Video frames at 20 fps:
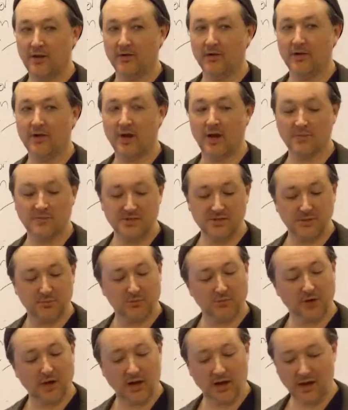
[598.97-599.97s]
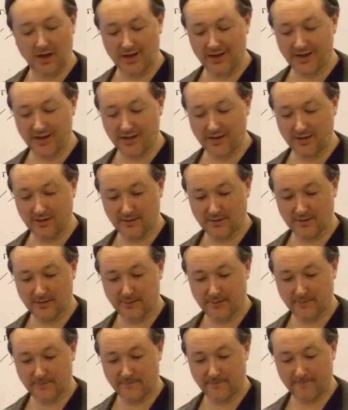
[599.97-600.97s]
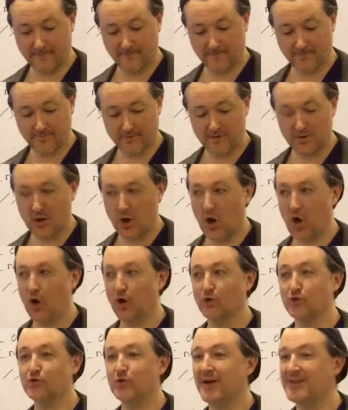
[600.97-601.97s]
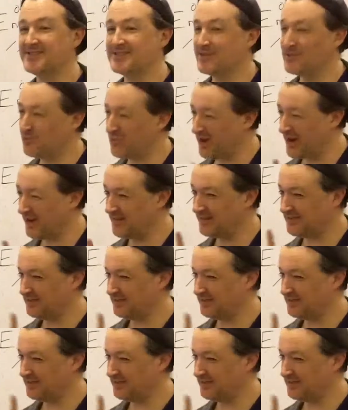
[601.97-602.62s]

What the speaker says: Here comes the bride, all dressed in white,